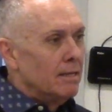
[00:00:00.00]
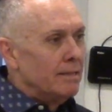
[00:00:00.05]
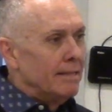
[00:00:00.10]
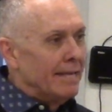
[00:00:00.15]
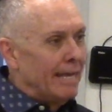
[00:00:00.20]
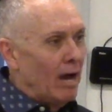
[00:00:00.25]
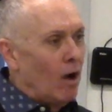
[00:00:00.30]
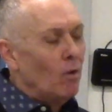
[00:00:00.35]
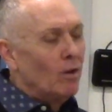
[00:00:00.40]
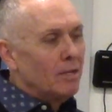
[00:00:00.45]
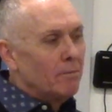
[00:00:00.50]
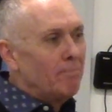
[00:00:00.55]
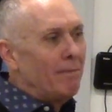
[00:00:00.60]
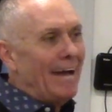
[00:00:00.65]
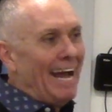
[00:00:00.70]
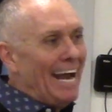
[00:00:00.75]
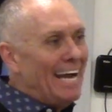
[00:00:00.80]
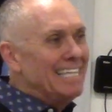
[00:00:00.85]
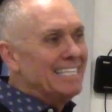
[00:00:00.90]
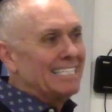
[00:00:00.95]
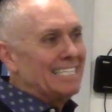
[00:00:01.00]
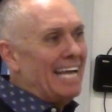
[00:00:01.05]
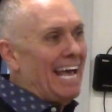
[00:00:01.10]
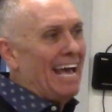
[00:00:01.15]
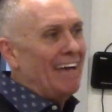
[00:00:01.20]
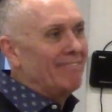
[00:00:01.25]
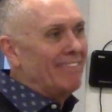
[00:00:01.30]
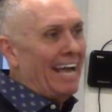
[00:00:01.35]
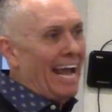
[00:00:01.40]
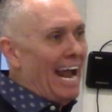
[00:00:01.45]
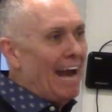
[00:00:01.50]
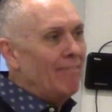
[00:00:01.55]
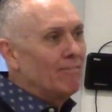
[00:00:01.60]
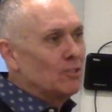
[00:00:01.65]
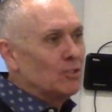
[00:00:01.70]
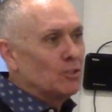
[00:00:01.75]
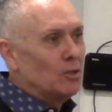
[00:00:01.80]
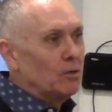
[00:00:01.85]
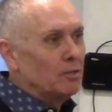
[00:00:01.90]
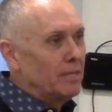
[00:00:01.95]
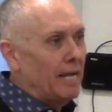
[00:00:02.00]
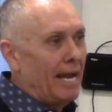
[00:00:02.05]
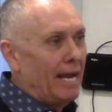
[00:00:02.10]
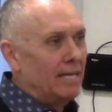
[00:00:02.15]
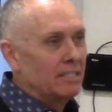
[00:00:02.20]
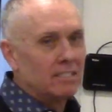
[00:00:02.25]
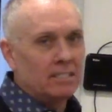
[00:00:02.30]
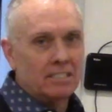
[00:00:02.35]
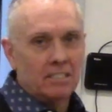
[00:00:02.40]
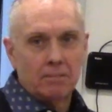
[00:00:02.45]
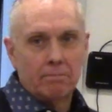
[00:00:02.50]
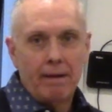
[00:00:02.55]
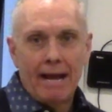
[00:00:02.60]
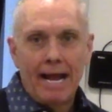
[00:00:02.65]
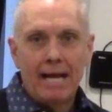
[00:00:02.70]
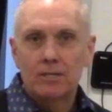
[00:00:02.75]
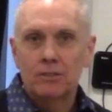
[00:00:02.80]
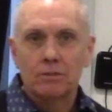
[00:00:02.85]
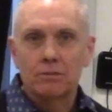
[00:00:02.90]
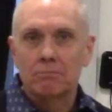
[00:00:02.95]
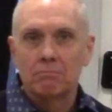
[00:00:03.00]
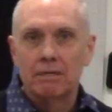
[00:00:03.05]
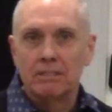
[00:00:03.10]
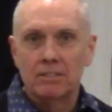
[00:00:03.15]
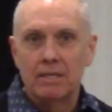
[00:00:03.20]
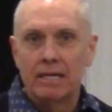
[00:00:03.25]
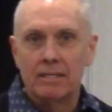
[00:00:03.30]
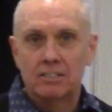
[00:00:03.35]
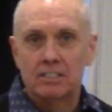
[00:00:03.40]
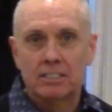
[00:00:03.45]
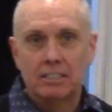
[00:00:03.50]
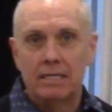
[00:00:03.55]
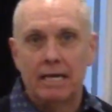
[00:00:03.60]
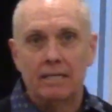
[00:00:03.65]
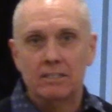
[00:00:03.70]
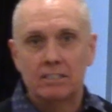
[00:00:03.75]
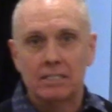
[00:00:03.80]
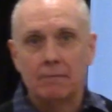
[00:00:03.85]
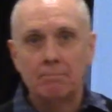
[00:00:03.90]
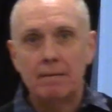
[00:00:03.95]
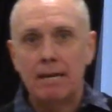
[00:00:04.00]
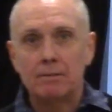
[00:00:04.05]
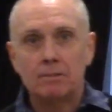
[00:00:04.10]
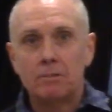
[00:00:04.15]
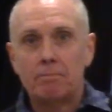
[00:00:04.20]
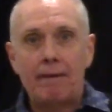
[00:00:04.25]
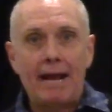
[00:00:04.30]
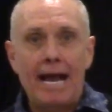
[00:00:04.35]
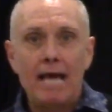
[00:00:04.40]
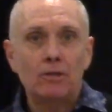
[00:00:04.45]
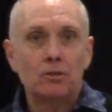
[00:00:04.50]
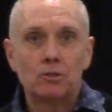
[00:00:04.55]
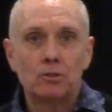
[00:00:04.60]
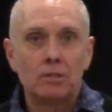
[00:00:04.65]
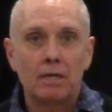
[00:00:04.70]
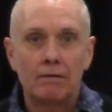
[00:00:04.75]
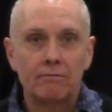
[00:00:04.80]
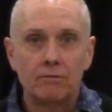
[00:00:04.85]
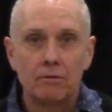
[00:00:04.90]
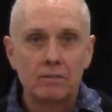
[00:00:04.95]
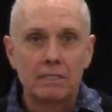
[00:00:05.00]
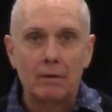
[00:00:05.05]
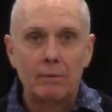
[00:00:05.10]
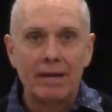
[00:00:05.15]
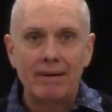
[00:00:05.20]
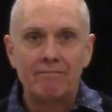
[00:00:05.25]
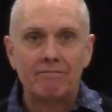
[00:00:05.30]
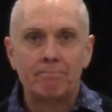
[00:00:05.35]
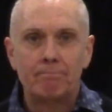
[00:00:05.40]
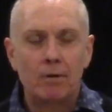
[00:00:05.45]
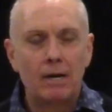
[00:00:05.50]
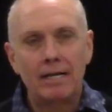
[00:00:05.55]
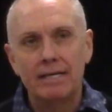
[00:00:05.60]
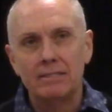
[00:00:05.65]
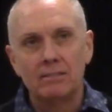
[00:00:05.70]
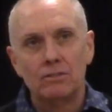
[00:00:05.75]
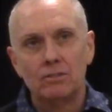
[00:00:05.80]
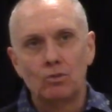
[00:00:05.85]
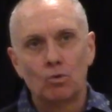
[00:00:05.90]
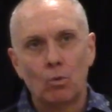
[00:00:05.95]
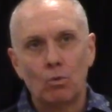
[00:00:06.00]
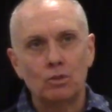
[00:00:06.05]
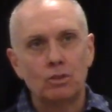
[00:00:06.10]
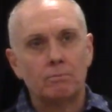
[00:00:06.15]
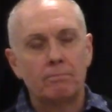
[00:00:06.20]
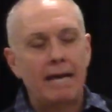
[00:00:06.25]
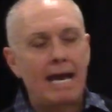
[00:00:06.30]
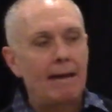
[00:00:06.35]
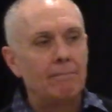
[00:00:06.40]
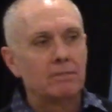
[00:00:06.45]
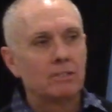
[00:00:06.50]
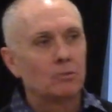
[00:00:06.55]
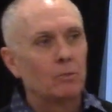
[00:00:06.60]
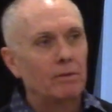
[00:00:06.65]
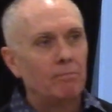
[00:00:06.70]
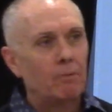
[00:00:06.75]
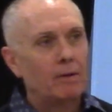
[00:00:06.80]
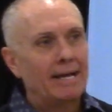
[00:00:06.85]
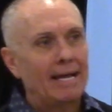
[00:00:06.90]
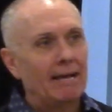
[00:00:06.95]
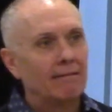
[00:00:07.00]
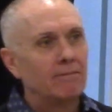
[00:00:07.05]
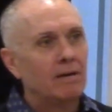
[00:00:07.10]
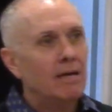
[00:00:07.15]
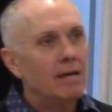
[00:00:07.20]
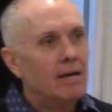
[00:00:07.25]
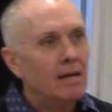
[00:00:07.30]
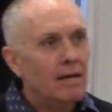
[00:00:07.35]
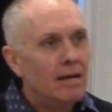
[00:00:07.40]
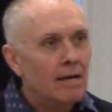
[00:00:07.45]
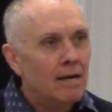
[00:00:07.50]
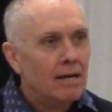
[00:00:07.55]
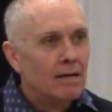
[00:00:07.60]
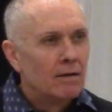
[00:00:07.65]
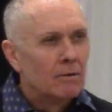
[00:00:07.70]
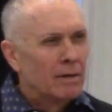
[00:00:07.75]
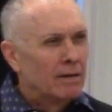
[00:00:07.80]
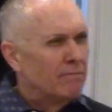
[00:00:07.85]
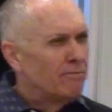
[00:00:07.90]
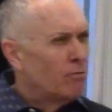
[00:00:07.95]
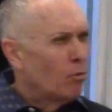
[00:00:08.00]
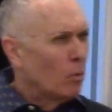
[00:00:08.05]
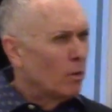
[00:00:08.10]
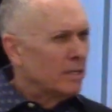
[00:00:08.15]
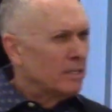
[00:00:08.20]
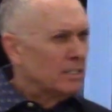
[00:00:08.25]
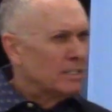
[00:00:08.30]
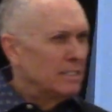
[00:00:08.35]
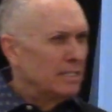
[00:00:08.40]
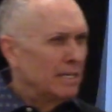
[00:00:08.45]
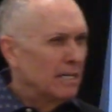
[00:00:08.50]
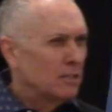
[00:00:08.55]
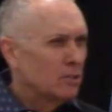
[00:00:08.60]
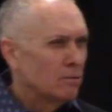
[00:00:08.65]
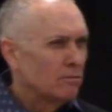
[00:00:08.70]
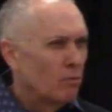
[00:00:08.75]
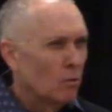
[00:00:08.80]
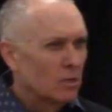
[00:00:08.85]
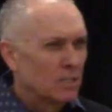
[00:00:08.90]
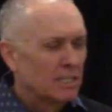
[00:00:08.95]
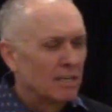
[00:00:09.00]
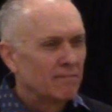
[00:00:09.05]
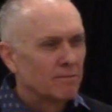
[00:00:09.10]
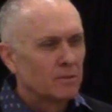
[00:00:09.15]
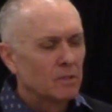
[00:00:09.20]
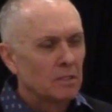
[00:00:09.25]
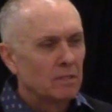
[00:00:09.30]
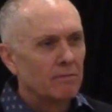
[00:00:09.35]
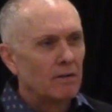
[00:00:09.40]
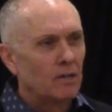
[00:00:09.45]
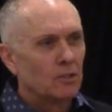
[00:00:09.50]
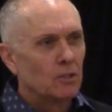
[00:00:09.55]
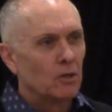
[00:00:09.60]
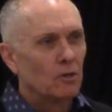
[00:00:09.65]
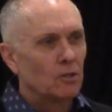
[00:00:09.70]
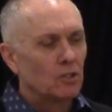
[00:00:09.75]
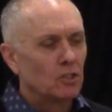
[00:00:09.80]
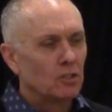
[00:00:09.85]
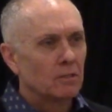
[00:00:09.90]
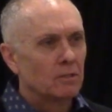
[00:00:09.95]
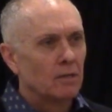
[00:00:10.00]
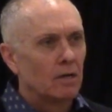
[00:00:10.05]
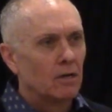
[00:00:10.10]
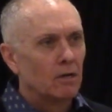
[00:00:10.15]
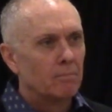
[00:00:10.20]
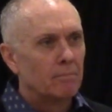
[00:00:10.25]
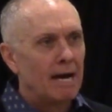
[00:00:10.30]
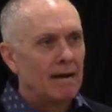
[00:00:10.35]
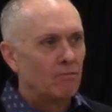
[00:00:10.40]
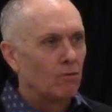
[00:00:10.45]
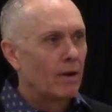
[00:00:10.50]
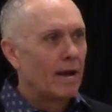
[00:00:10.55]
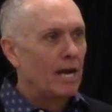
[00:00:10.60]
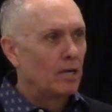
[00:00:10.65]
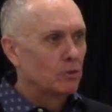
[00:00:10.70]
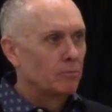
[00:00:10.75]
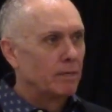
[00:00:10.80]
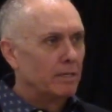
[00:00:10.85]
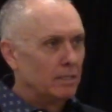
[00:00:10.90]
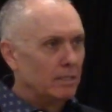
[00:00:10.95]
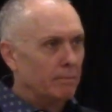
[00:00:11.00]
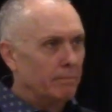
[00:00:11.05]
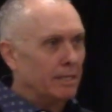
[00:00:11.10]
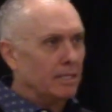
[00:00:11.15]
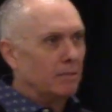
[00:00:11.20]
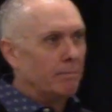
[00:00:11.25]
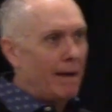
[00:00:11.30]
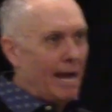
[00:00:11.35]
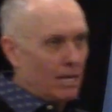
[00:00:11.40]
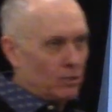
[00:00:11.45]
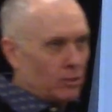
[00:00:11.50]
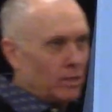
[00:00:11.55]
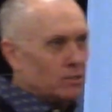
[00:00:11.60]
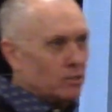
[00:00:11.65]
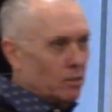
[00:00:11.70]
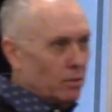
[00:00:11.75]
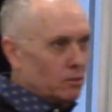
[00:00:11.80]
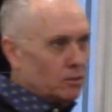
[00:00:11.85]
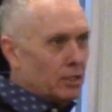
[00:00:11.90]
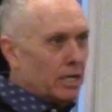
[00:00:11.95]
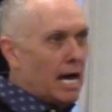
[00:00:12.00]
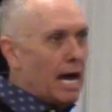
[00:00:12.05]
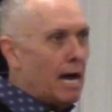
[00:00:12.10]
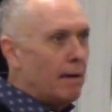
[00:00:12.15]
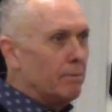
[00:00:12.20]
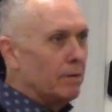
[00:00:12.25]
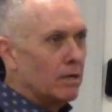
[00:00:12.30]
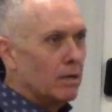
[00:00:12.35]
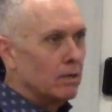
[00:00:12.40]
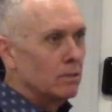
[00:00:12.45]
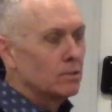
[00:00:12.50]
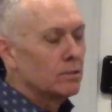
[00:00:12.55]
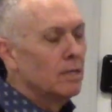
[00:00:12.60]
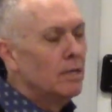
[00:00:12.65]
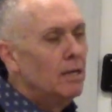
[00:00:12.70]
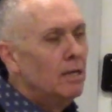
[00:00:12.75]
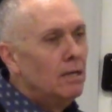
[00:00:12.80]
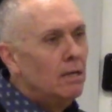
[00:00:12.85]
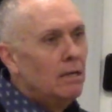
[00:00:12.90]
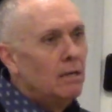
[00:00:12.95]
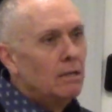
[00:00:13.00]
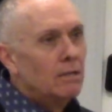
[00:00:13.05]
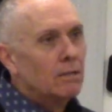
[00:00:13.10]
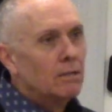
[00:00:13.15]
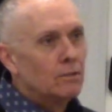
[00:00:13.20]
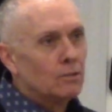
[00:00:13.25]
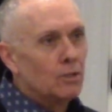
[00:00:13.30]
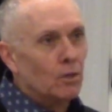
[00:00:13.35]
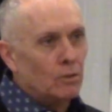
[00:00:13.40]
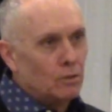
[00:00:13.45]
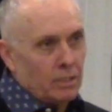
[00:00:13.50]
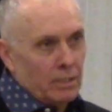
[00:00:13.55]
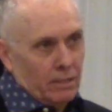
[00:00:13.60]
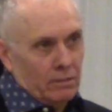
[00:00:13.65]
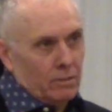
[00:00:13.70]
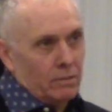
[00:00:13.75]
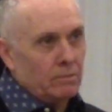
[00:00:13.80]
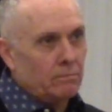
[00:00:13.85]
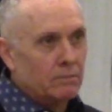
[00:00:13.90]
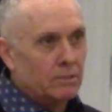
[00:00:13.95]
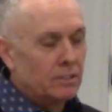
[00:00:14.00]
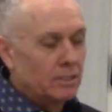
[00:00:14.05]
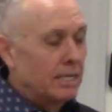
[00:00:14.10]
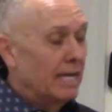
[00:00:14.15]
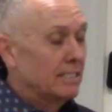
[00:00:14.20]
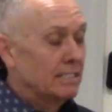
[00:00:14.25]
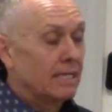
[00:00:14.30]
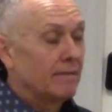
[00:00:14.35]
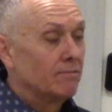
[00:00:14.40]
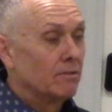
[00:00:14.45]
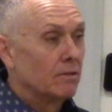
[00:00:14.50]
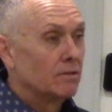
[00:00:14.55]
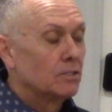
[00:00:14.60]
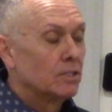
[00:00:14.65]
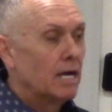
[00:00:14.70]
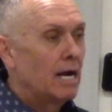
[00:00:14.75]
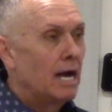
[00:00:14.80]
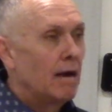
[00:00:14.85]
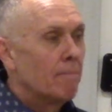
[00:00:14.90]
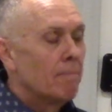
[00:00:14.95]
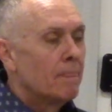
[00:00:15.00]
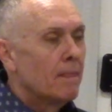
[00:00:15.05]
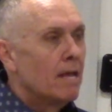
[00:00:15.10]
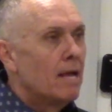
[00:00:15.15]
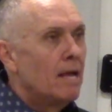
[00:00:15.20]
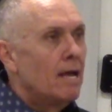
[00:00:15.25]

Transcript: the only paid staff the average church has is the pastor. And, and, and sometimes the pastor's not full-time. We have probably, Georgia Baptist, we probably have know, 46 or 47 percent of our churches are bivocational, meaning, being the pastor has another job because the church just has to have another job.